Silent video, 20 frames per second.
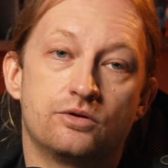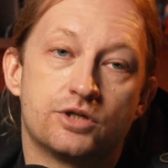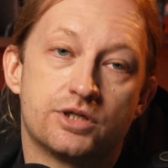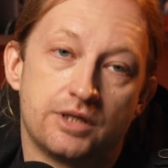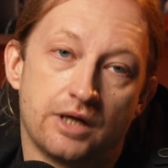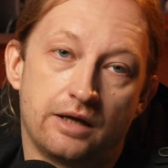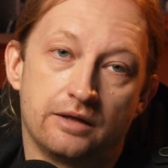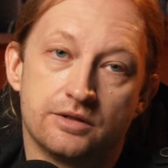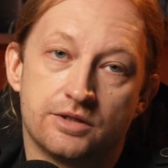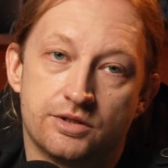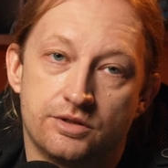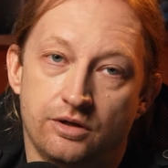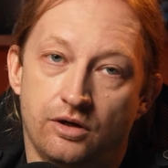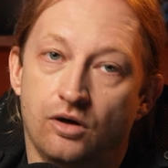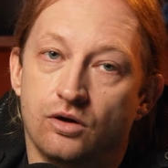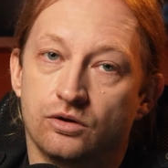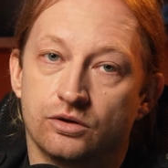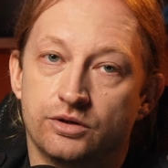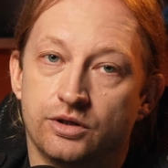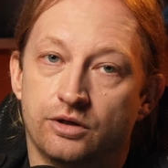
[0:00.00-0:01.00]
sends
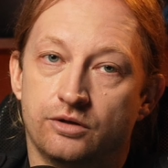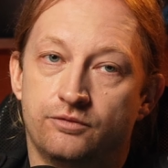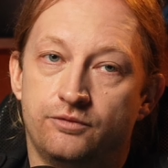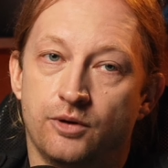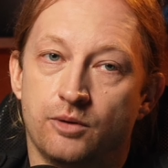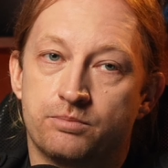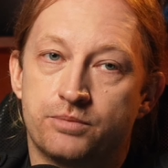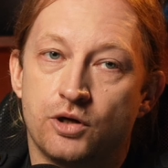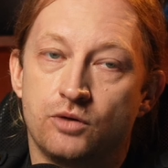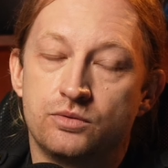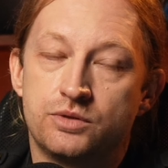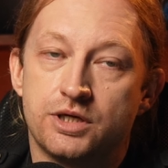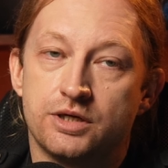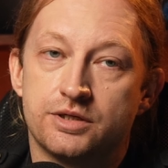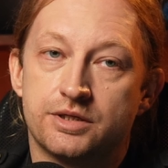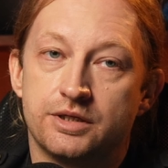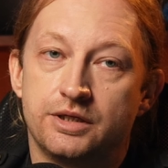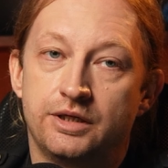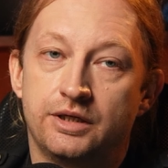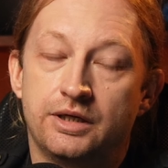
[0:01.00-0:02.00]
the order for
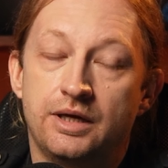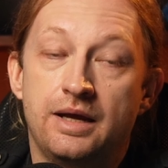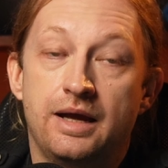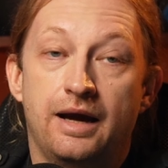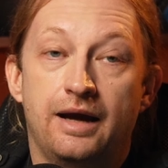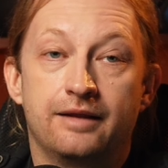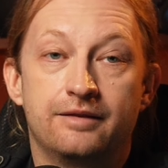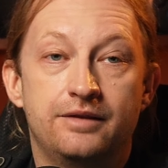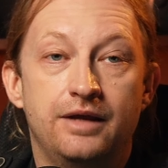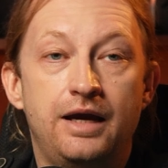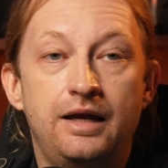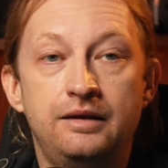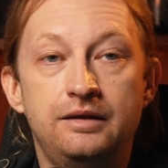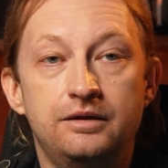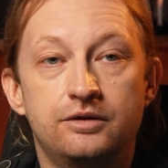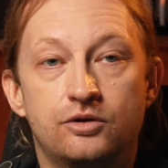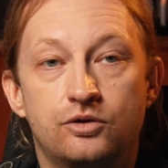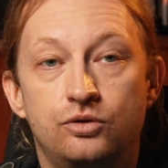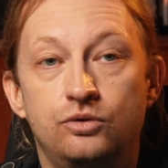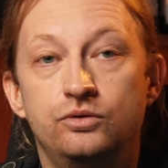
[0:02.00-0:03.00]
processing, and
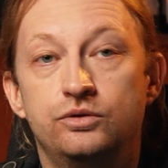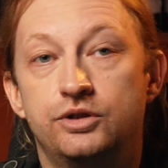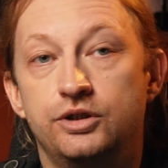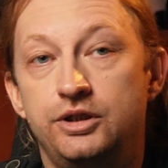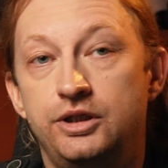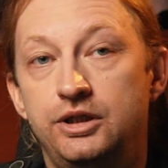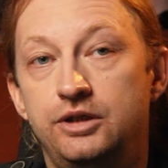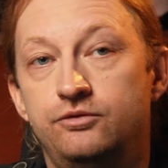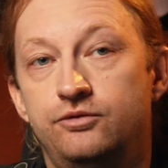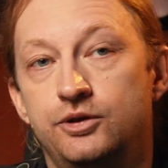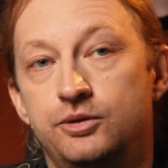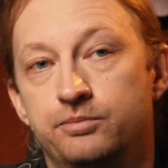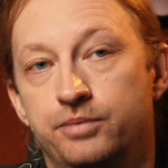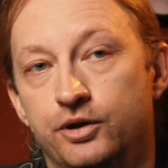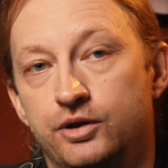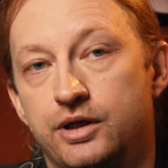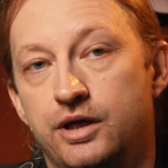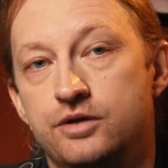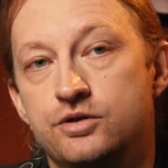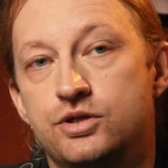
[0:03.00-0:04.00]
then could even
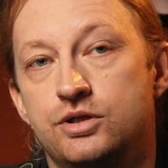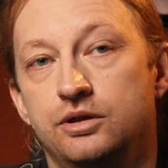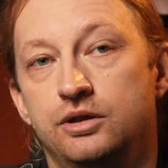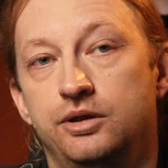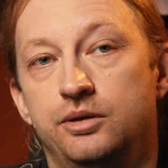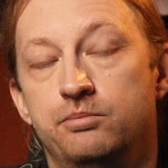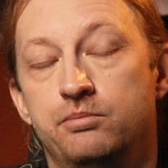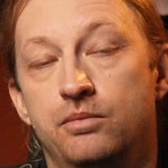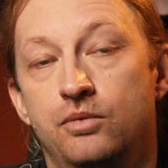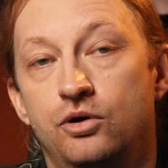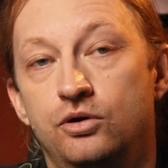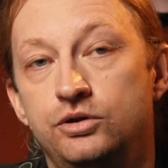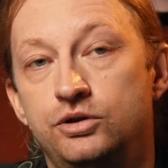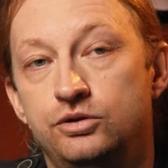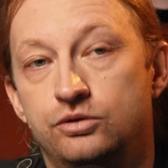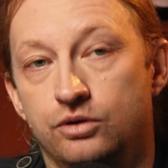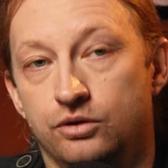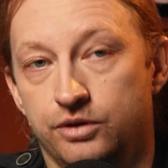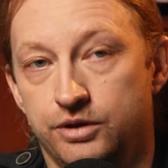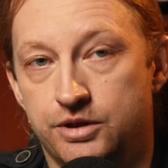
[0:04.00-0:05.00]
potentially
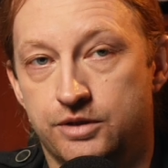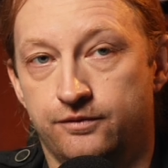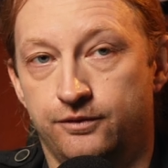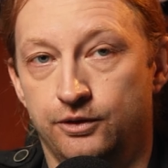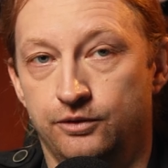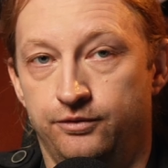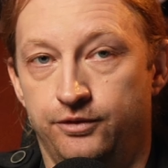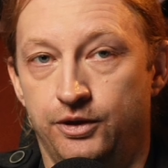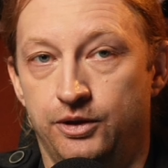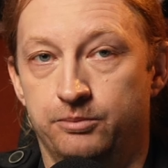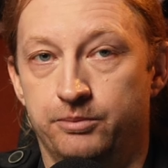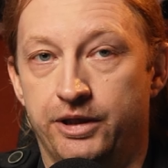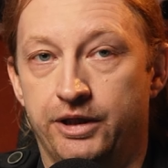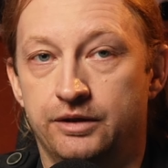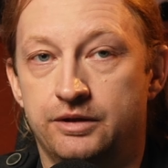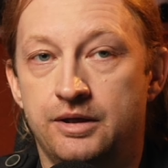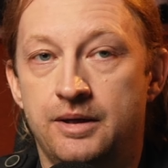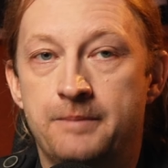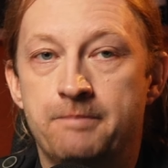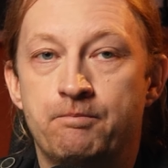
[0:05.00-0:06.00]
monitor its
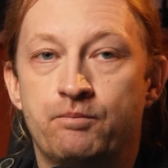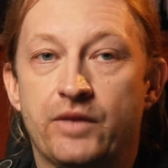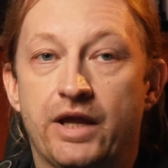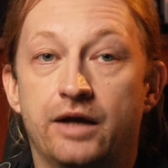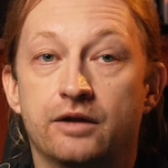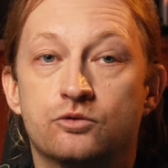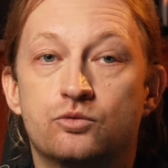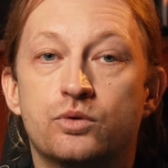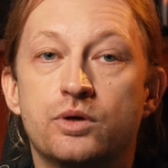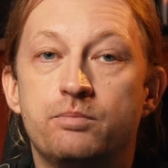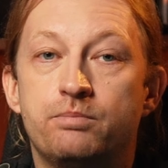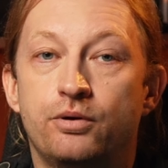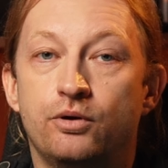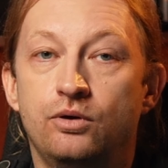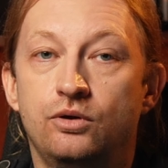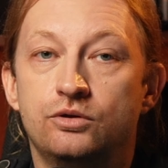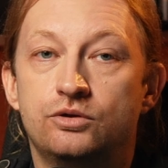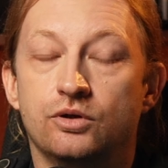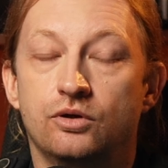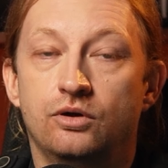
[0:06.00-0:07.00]
fulfillment and
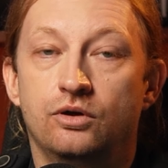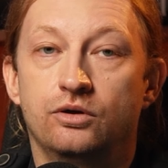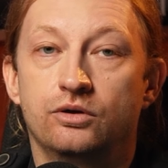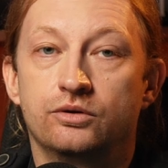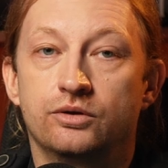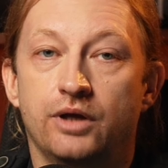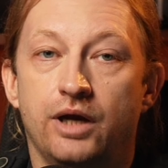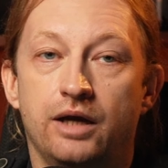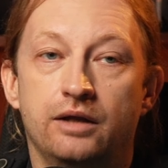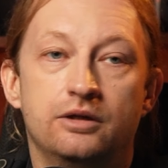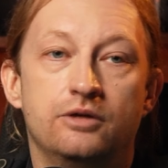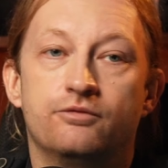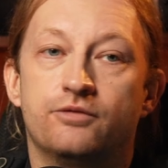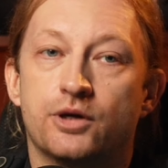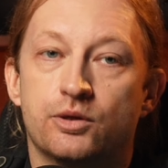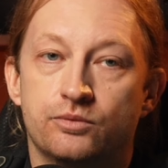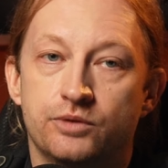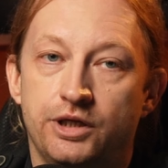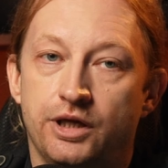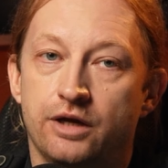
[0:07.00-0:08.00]
report on any
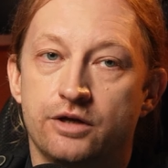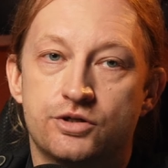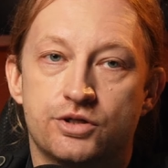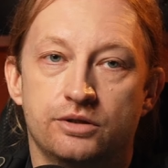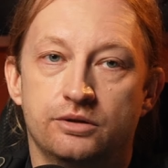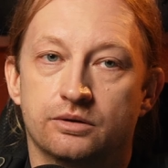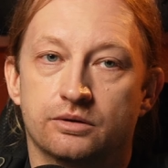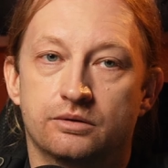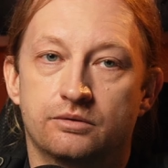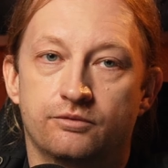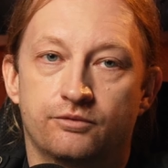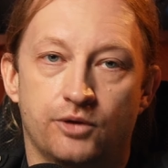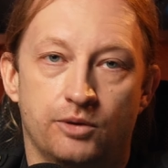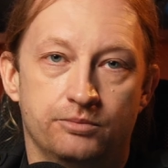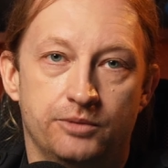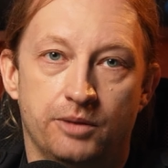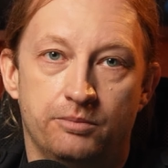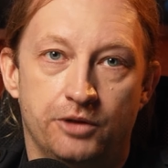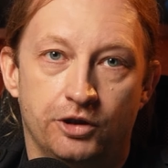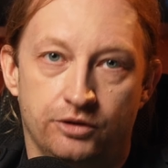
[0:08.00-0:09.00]
variation
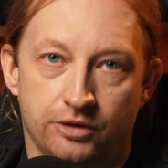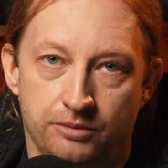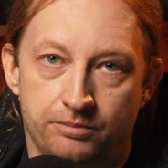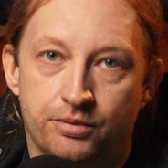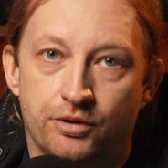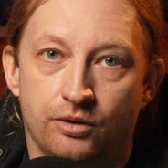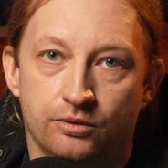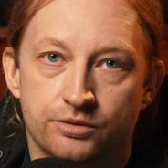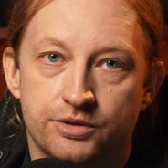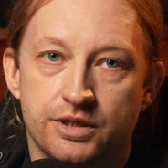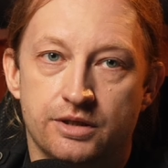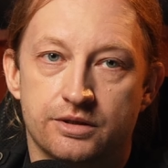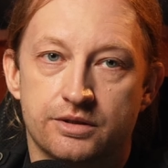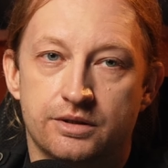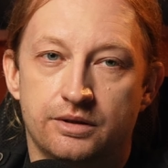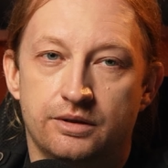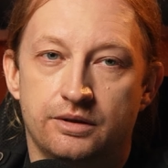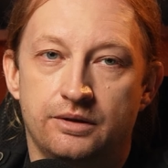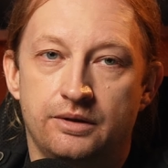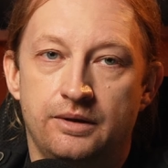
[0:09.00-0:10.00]
from the model
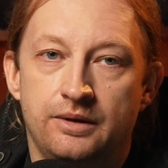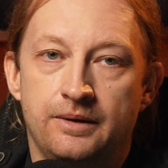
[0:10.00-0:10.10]
process.